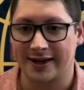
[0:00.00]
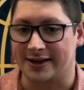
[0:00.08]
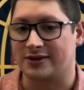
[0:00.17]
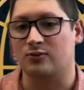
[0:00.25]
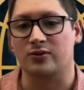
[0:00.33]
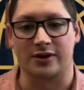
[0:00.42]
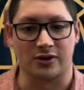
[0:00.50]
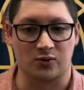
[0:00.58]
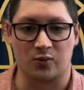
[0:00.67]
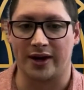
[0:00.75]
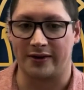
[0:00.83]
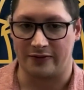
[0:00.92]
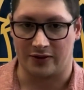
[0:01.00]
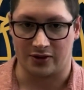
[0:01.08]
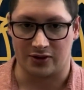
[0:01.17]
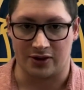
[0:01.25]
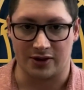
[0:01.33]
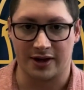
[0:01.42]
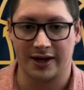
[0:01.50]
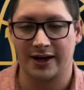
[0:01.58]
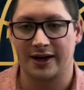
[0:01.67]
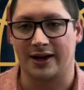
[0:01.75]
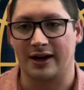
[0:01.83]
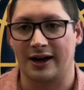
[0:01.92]
It goes way further
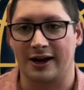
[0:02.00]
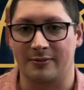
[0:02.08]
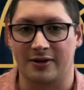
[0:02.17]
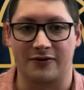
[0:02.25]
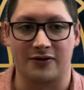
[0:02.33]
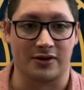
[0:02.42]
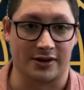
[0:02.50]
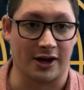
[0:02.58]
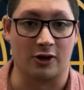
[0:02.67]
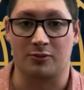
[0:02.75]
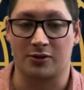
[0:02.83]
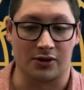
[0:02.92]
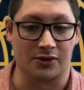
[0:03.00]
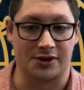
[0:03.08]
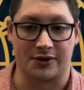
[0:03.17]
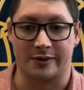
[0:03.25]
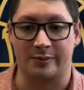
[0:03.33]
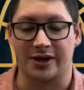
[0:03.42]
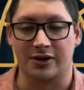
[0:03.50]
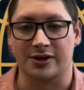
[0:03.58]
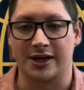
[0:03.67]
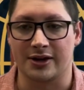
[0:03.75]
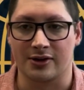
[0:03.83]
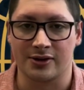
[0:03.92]
if you can help close a bigger
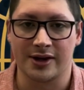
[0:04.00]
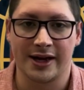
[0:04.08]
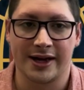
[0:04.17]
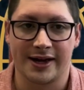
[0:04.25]
deal.